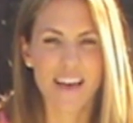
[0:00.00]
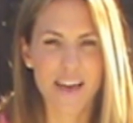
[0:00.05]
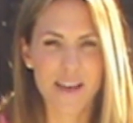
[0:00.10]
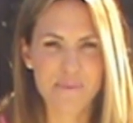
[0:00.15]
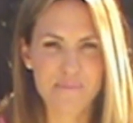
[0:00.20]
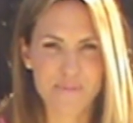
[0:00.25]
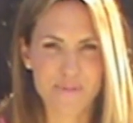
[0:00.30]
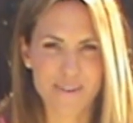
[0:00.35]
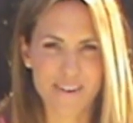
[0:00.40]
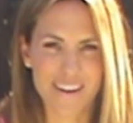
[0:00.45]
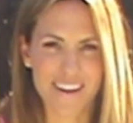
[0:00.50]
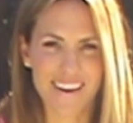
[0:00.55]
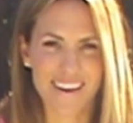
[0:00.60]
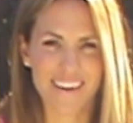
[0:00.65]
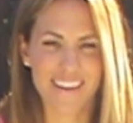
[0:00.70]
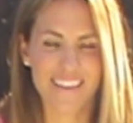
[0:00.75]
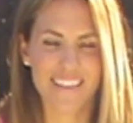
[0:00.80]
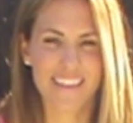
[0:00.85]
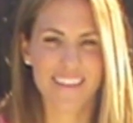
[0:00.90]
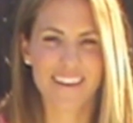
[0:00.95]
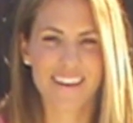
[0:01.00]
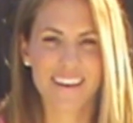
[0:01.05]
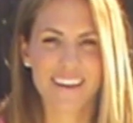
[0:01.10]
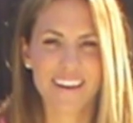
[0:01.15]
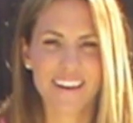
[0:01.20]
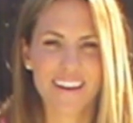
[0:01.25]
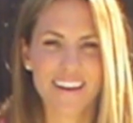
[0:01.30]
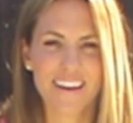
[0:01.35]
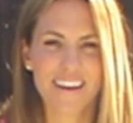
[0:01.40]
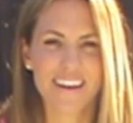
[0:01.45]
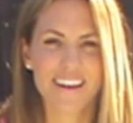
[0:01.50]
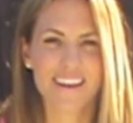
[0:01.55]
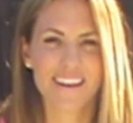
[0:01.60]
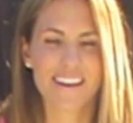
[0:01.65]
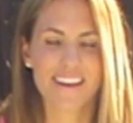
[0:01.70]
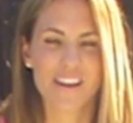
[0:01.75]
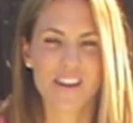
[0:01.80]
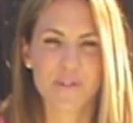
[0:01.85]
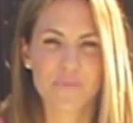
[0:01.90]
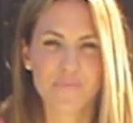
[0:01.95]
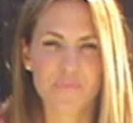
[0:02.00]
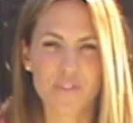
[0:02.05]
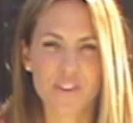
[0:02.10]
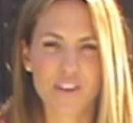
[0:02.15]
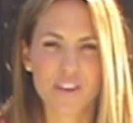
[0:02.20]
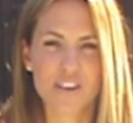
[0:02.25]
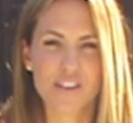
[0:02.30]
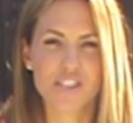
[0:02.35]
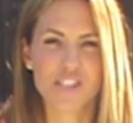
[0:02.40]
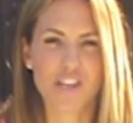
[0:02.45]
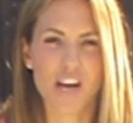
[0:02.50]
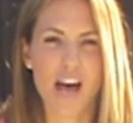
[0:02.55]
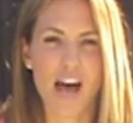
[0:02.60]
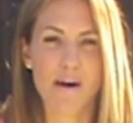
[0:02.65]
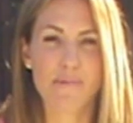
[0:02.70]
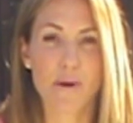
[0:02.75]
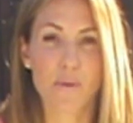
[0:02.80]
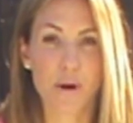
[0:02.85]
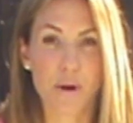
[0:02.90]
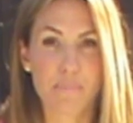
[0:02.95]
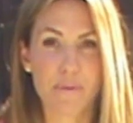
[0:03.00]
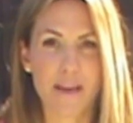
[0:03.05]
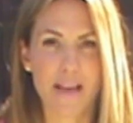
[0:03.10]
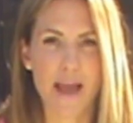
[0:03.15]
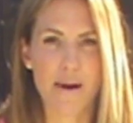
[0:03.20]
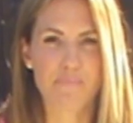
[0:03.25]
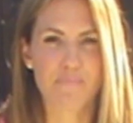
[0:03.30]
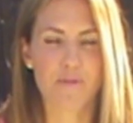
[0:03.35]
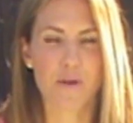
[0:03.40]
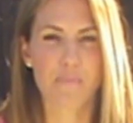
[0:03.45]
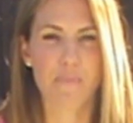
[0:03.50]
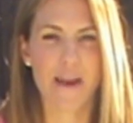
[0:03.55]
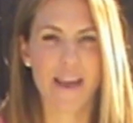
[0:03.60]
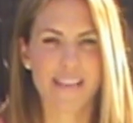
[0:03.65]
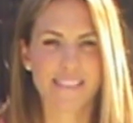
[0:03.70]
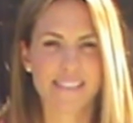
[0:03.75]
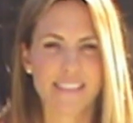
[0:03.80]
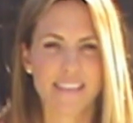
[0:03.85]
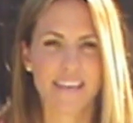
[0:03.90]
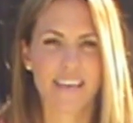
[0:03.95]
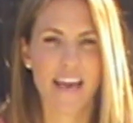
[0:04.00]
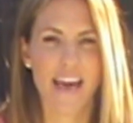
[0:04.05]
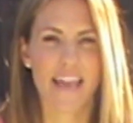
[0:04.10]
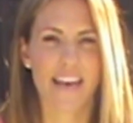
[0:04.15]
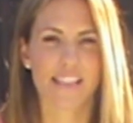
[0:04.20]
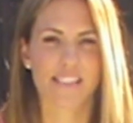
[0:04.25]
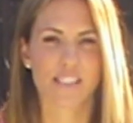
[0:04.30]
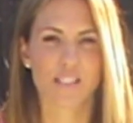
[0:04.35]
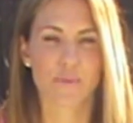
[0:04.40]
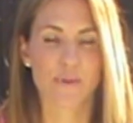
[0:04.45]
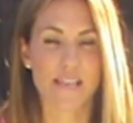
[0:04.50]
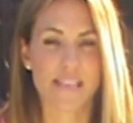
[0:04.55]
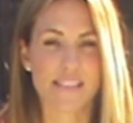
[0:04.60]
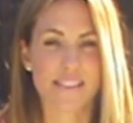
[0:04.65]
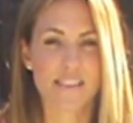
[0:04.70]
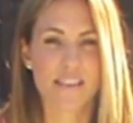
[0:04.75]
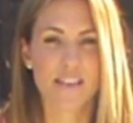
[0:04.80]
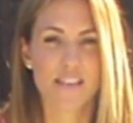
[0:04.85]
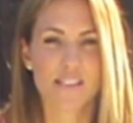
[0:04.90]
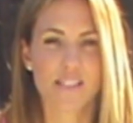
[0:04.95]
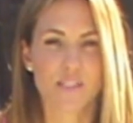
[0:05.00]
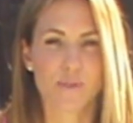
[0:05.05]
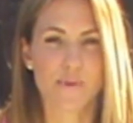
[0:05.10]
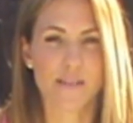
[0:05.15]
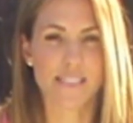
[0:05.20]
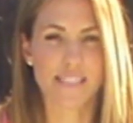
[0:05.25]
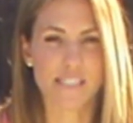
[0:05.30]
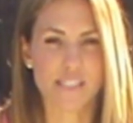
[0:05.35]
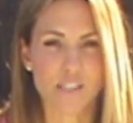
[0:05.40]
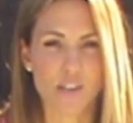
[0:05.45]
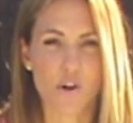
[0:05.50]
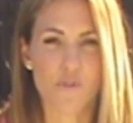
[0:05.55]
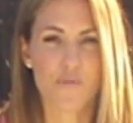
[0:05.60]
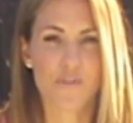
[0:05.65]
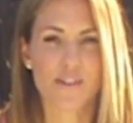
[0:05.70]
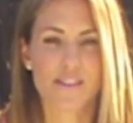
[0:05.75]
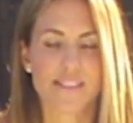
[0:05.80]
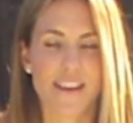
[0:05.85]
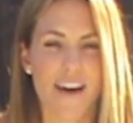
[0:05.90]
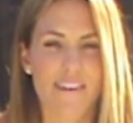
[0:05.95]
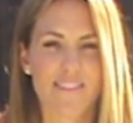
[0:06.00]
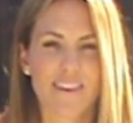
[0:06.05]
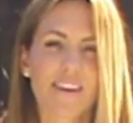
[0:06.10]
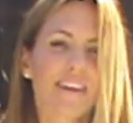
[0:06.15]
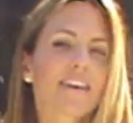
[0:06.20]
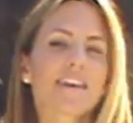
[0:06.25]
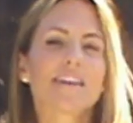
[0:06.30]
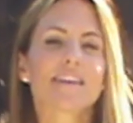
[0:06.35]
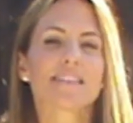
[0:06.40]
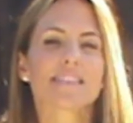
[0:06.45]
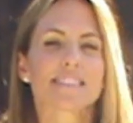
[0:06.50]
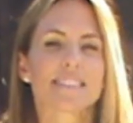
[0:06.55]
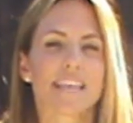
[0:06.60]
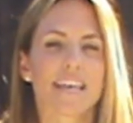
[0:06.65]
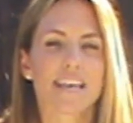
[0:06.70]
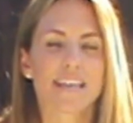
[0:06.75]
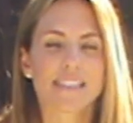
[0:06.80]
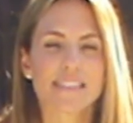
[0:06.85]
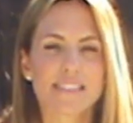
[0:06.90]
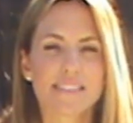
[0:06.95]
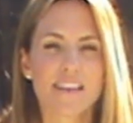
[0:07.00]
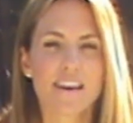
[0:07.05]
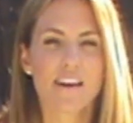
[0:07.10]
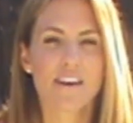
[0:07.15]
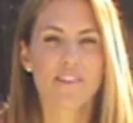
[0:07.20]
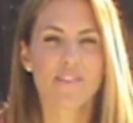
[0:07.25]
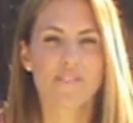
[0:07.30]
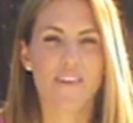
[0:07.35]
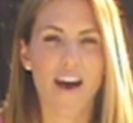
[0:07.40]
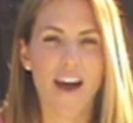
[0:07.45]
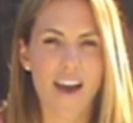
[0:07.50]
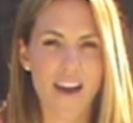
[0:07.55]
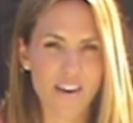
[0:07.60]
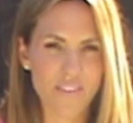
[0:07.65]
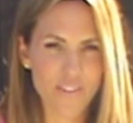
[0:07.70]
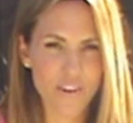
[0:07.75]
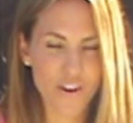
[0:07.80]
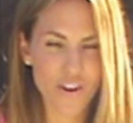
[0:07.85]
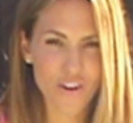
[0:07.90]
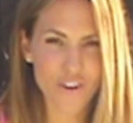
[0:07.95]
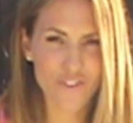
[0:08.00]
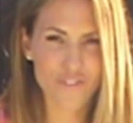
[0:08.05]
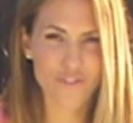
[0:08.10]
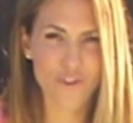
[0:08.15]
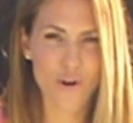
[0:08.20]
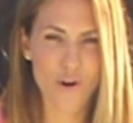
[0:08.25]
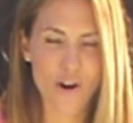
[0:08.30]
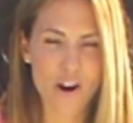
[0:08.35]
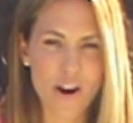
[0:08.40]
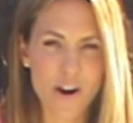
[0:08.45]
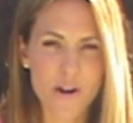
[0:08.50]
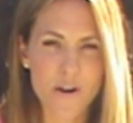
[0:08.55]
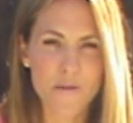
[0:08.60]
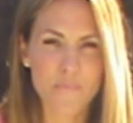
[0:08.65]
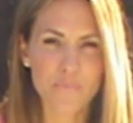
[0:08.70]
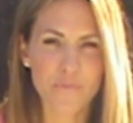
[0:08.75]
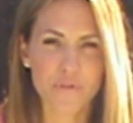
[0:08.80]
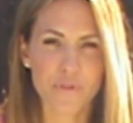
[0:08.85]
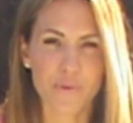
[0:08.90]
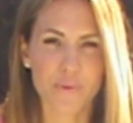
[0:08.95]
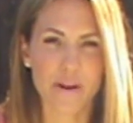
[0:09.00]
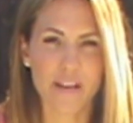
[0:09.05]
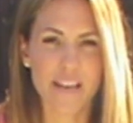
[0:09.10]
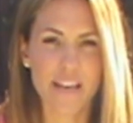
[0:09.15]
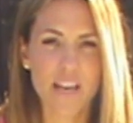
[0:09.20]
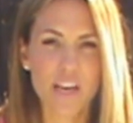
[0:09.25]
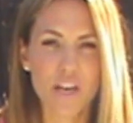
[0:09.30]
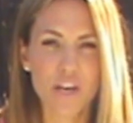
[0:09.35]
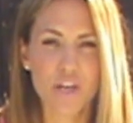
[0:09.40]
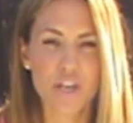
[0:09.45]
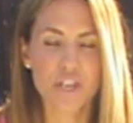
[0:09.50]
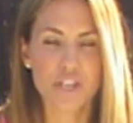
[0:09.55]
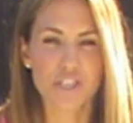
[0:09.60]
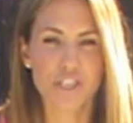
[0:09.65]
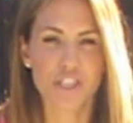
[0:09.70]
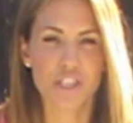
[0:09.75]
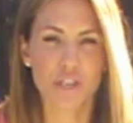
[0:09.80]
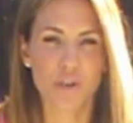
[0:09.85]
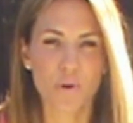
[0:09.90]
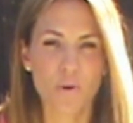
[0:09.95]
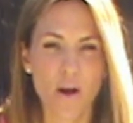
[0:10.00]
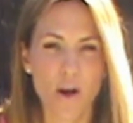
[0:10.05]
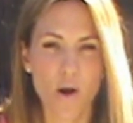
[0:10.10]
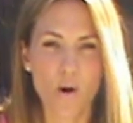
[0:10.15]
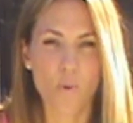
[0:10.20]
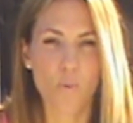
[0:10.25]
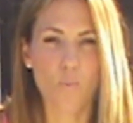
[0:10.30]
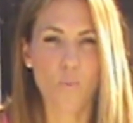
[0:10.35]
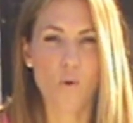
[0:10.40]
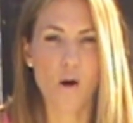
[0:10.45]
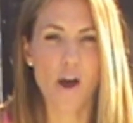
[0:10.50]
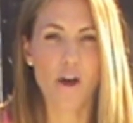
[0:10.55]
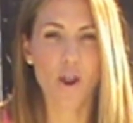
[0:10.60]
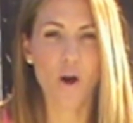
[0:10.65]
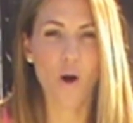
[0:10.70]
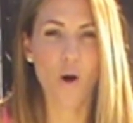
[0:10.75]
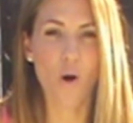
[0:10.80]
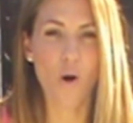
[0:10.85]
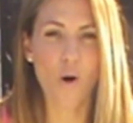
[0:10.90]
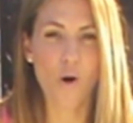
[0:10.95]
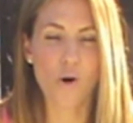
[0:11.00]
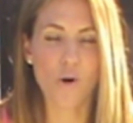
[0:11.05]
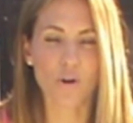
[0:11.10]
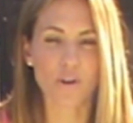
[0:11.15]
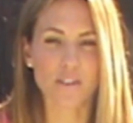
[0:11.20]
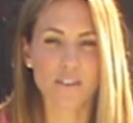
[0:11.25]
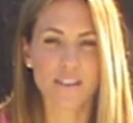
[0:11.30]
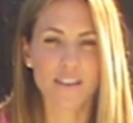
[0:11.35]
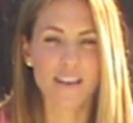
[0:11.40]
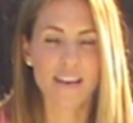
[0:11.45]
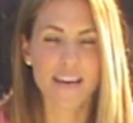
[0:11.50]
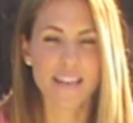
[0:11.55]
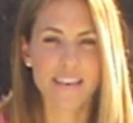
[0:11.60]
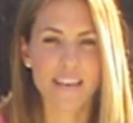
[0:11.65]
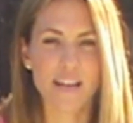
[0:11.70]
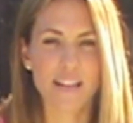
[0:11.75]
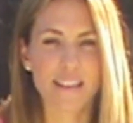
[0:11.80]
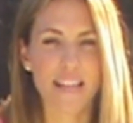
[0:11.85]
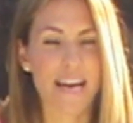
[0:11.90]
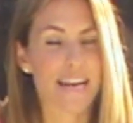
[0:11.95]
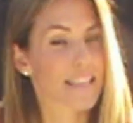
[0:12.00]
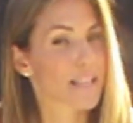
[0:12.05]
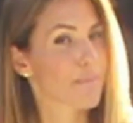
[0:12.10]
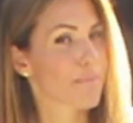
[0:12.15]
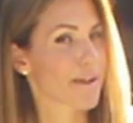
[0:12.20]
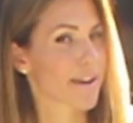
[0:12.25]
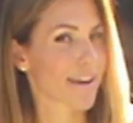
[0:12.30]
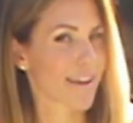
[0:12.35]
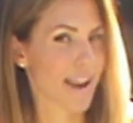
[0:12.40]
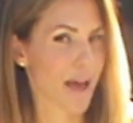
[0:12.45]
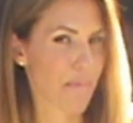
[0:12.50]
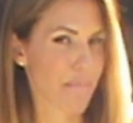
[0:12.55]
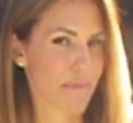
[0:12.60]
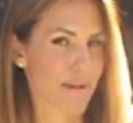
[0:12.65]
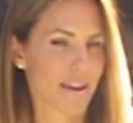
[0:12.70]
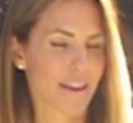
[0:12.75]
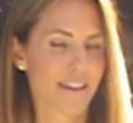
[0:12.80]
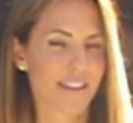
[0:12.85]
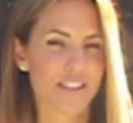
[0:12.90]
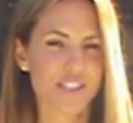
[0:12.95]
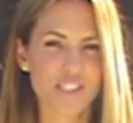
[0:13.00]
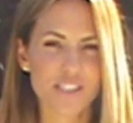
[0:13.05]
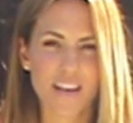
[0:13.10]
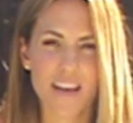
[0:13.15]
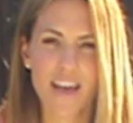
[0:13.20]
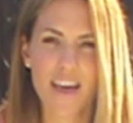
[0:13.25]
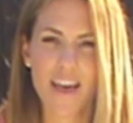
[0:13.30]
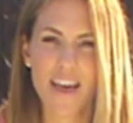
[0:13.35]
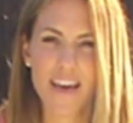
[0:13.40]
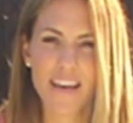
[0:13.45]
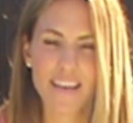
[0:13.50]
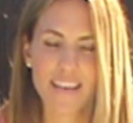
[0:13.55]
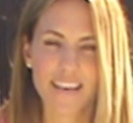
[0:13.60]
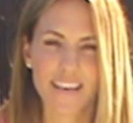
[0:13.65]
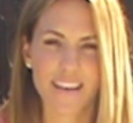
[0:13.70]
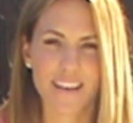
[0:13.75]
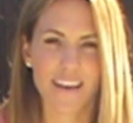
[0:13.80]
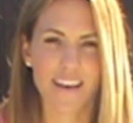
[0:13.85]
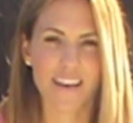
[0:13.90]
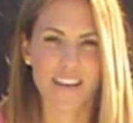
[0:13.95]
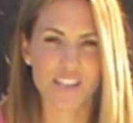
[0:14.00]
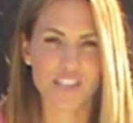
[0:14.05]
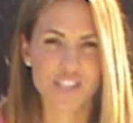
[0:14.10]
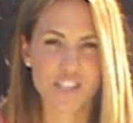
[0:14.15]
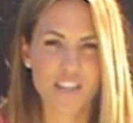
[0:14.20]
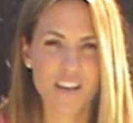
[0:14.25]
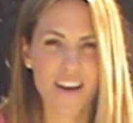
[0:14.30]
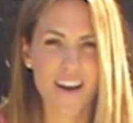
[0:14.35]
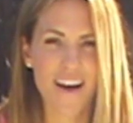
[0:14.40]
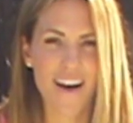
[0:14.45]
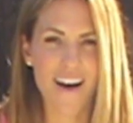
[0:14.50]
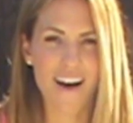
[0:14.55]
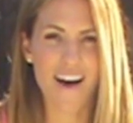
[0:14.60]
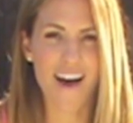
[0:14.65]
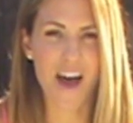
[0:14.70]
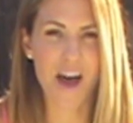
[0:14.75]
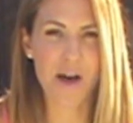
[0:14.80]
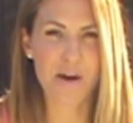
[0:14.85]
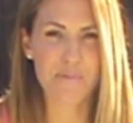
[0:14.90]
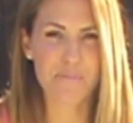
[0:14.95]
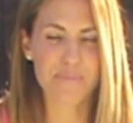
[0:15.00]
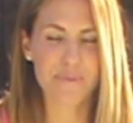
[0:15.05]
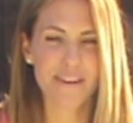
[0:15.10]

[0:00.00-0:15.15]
And breathe. Good job. Now we're going to pick up the pace again and squeeze. Squeeze. Let's go for 7, 6, 5, 4, 3, 2, 1. Hold. Now lightly bring it up 1 inch and in 1 inch. Up